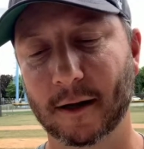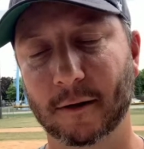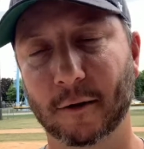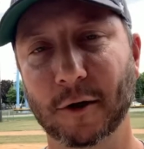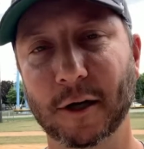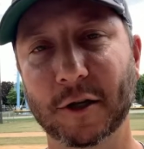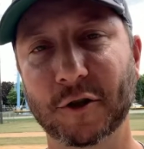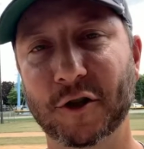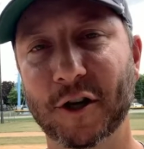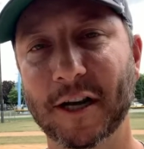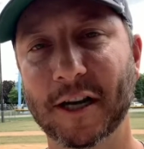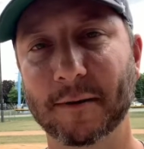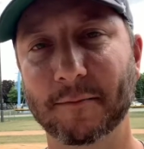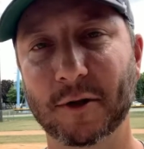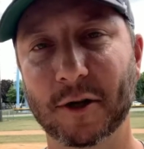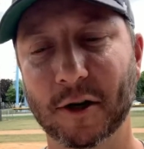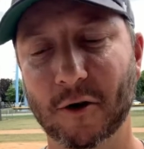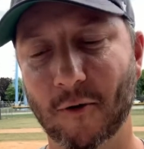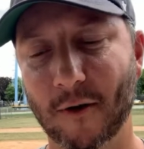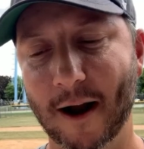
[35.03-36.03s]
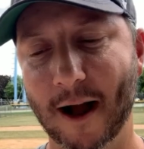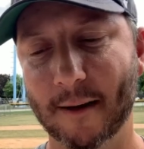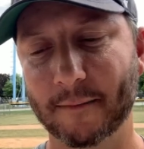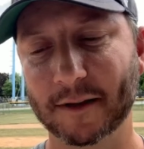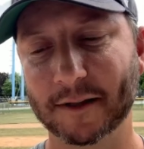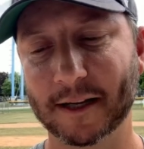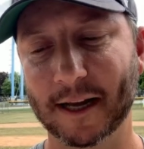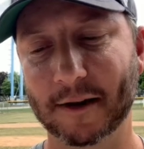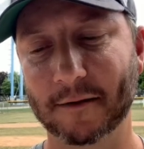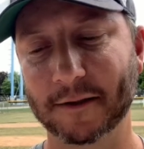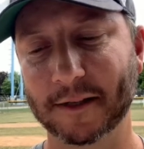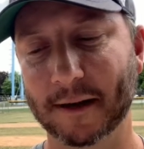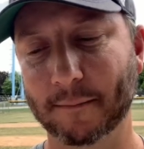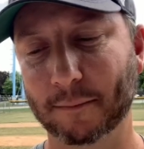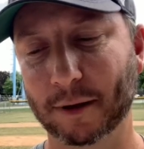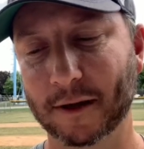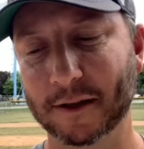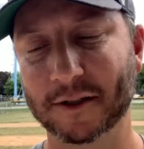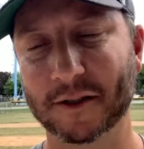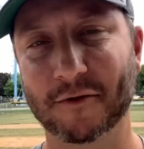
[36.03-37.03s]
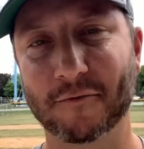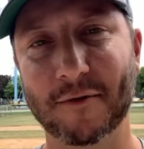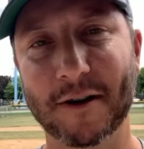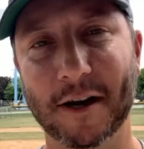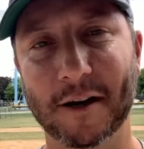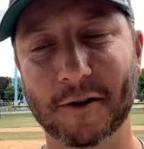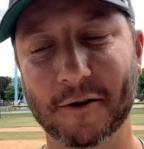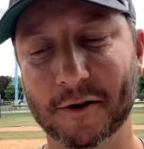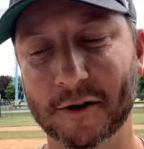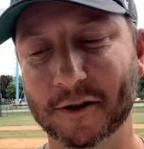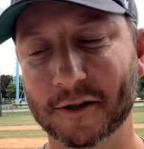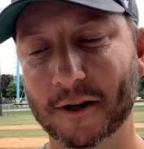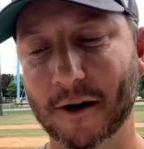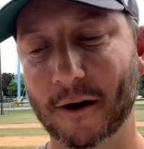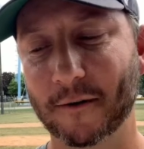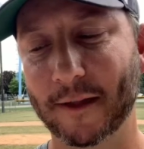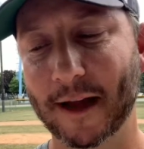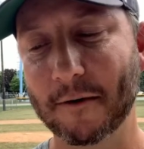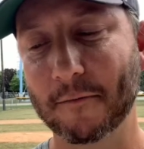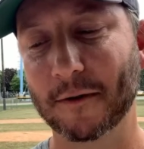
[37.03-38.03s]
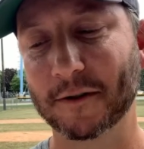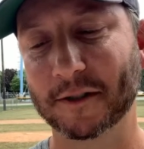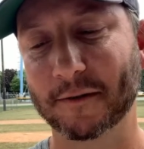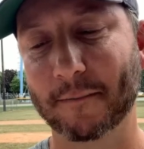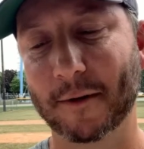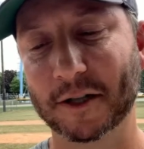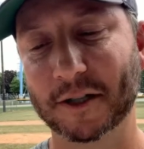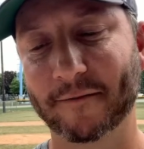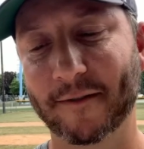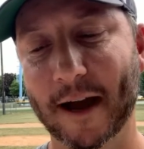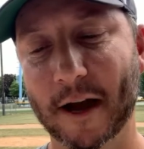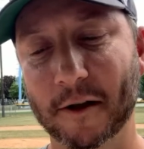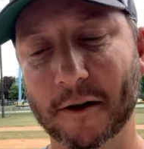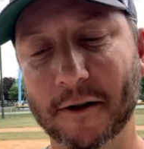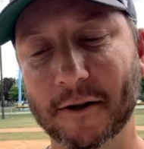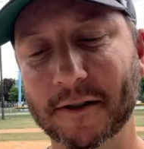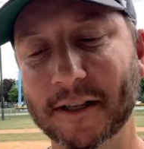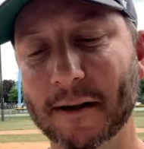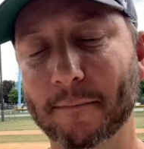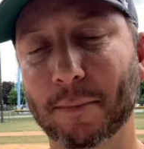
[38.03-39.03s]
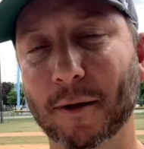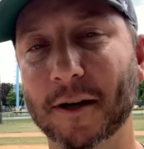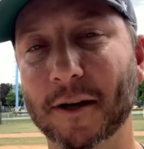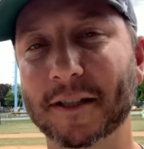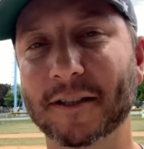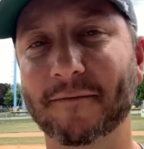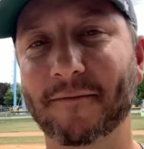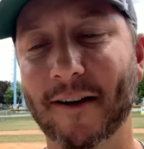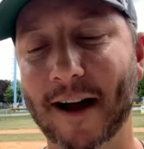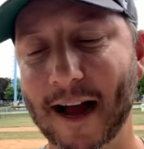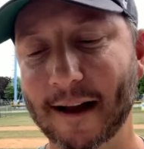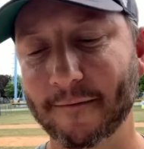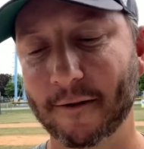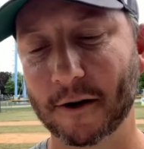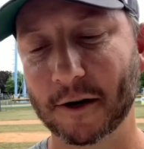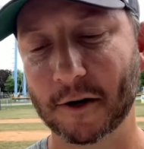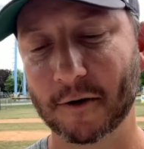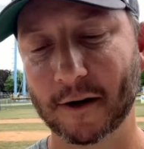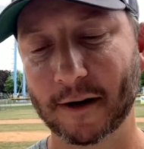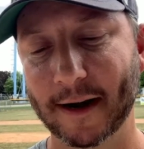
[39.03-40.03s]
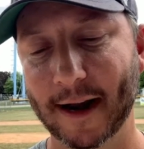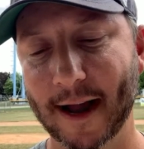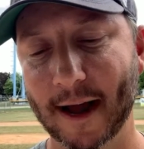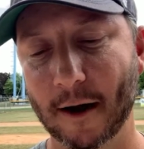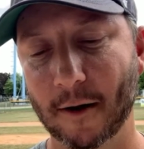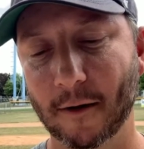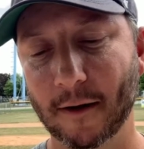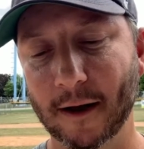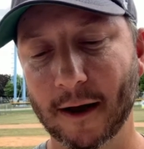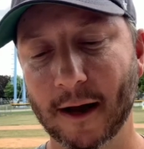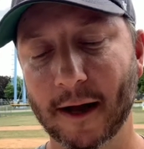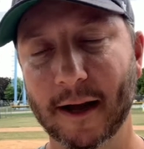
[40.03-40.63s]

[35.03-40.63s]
Look at Jacob DeGrom. This guy was at plus 300 to start. That wasn't much value. He's at plus 500 now.